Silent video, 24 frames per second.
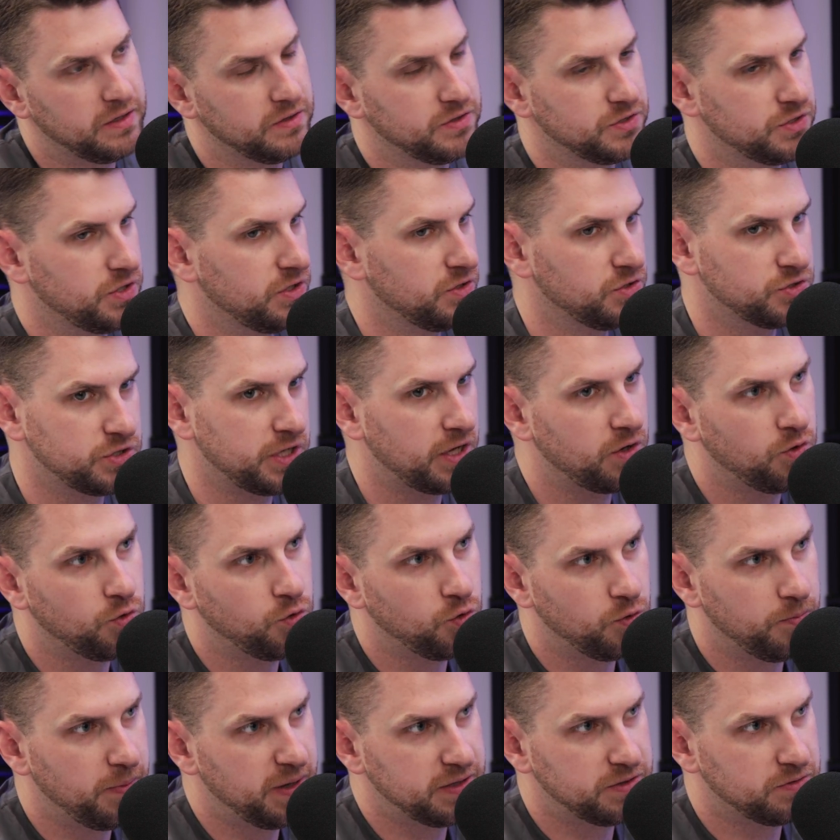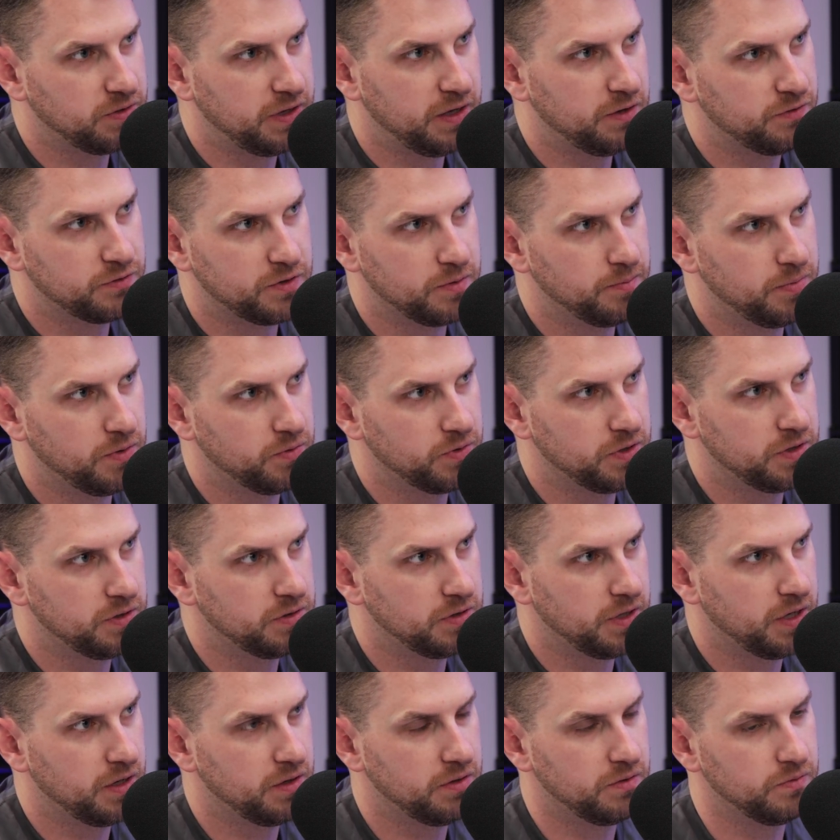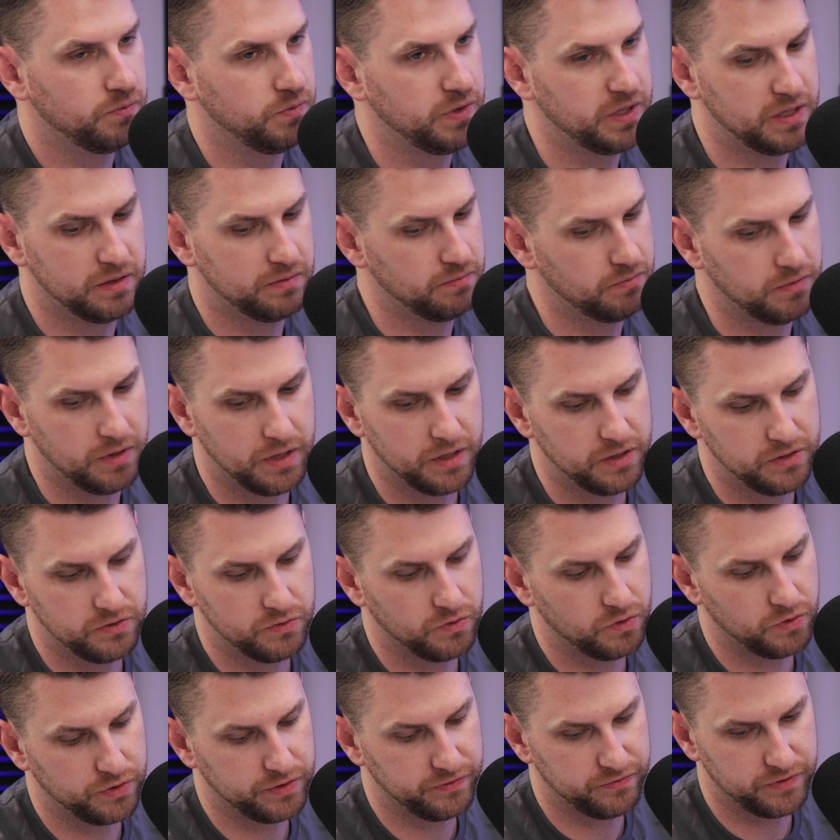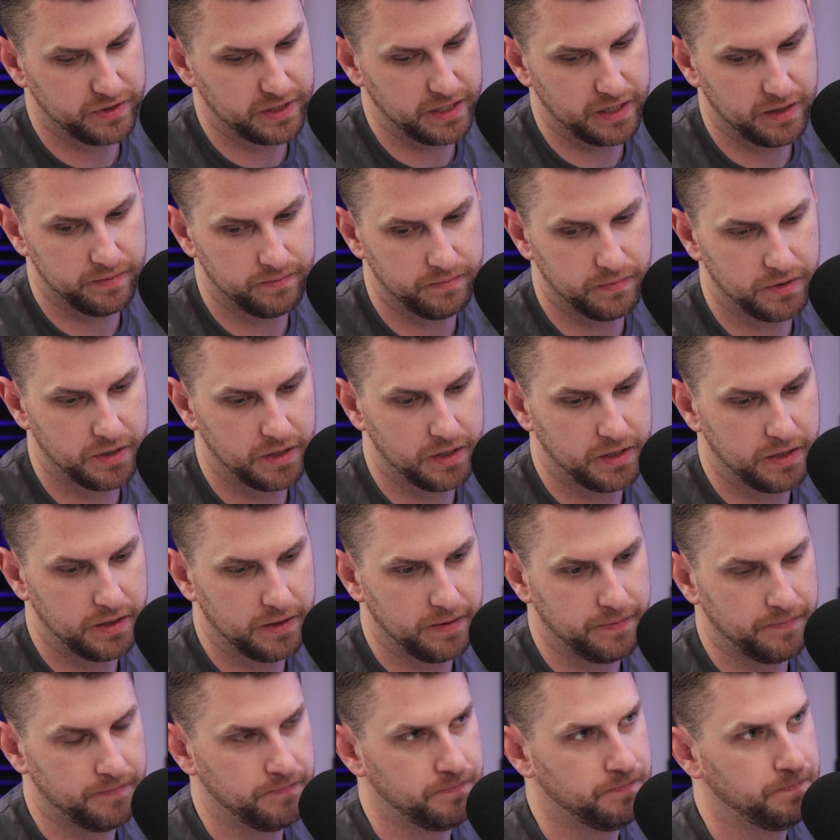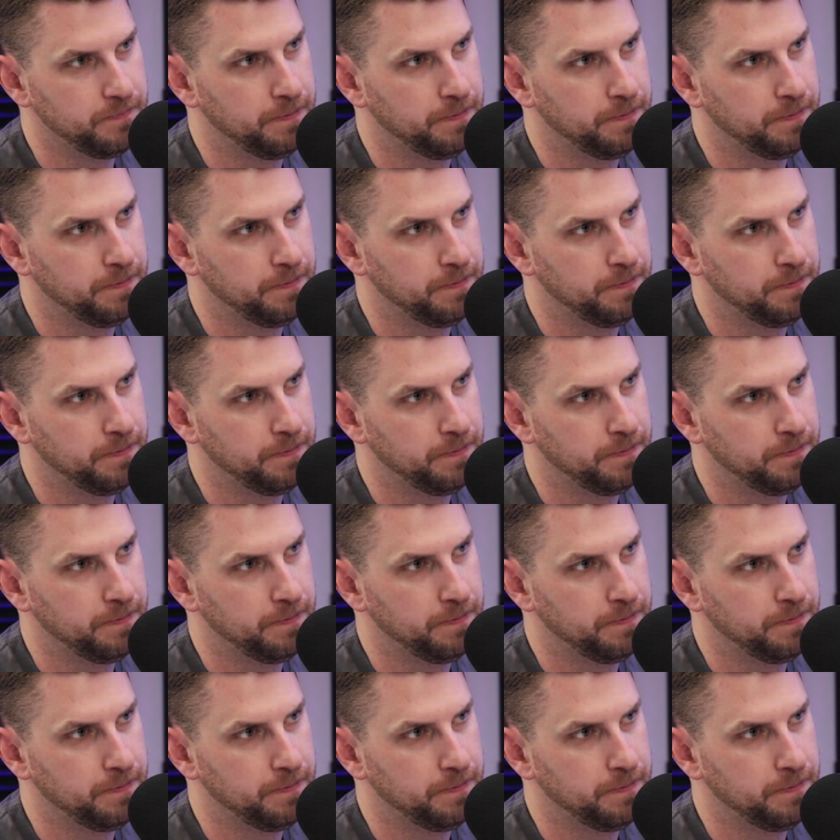There's that whole mental health component that we can get into a whole different time. Yeah.